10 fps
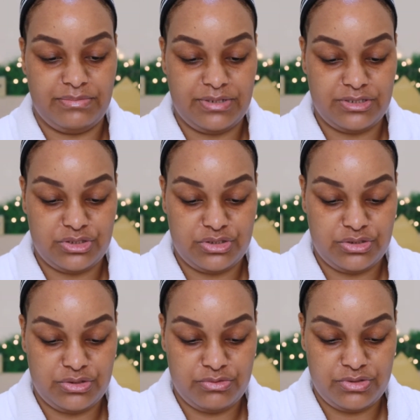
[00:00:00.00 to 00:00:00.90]
But it's
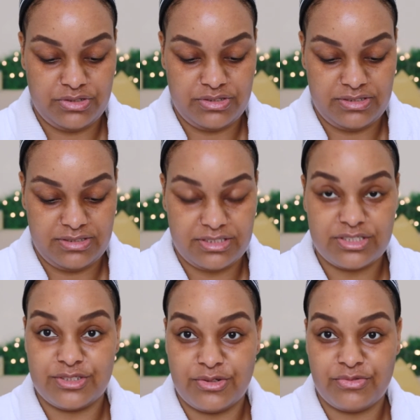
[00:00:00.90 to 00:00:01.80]
so good,
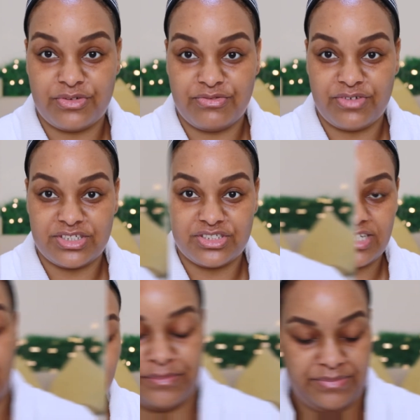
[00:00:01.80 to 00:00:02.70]
so
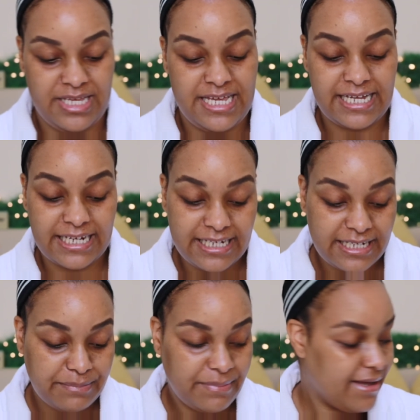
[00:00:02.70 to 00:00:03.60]
refreshing. clean
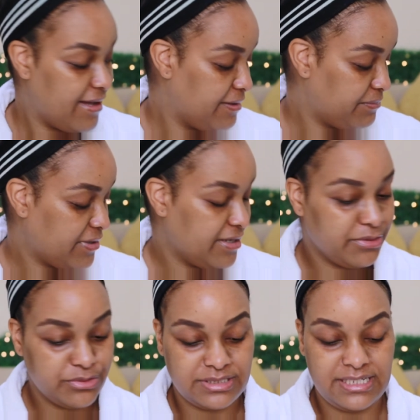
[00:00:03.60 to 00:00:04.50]
up my
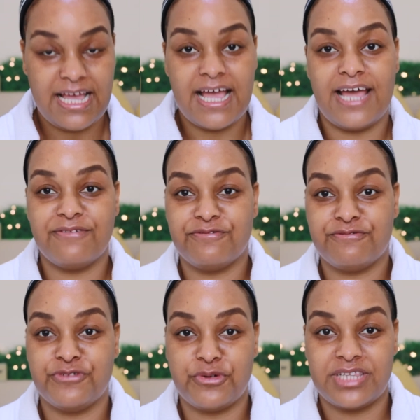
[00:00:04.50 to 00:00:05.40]
eyebrows, and
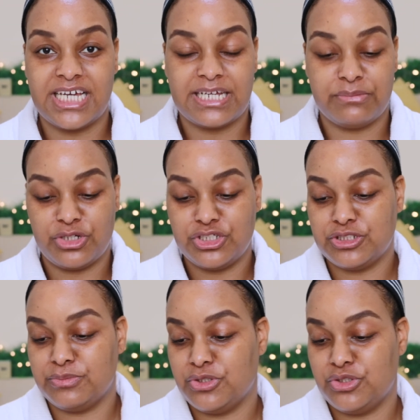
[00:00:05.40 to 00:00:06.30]
for that I'm going
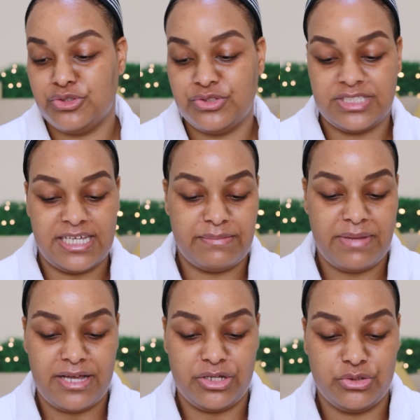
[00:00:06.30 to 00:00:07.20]
to be using
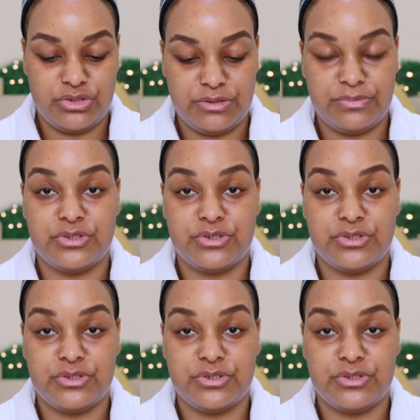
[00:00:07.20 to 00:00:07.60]
my Huda